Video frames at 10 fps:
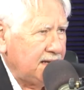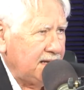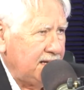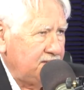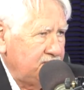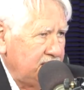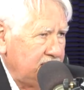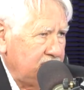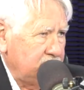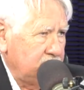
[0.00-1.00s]
and
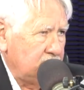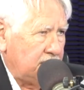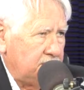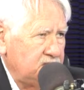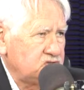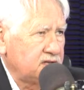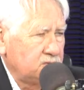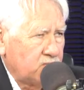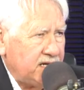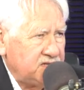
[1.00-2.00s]
the Michigan
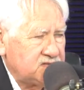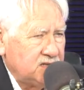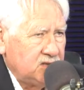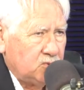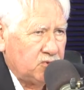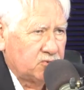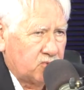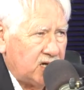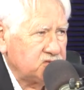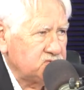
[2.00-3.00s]
race with
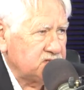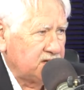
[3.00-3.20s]
Rogers,